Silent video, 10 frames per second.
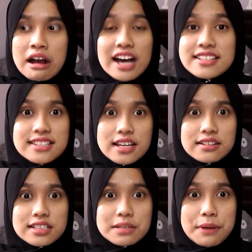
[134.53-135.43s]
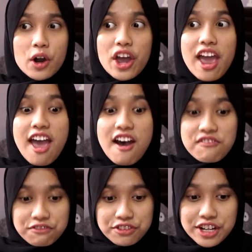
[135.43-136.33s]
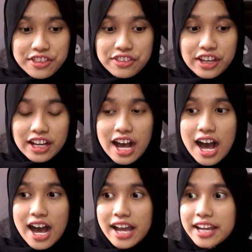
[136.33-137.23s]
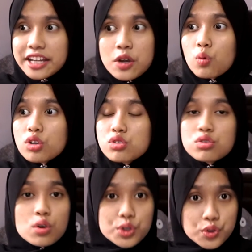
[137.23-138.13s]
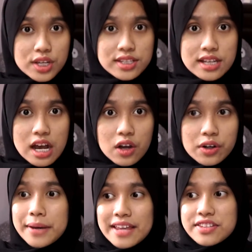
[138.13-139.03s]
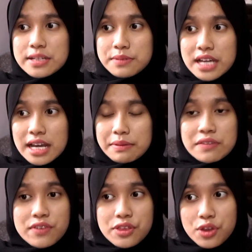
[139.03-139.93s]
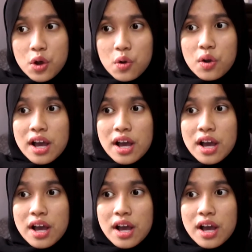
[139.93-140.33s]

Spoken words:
unsettled about everything. I was so stressed out, but at the same time, even though